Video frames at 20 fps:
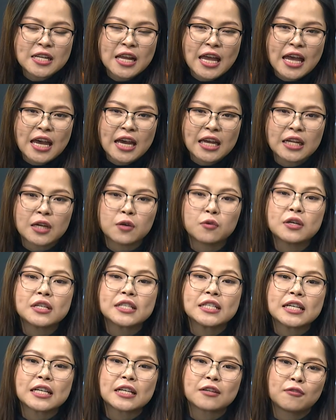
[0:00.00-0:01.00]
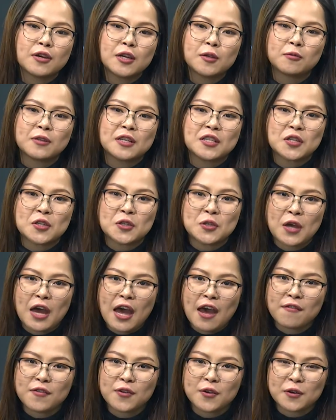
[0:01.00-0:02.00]
and it was a great pleasure to
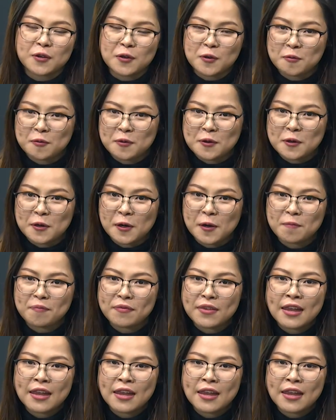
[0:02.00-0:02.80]
have you on our program.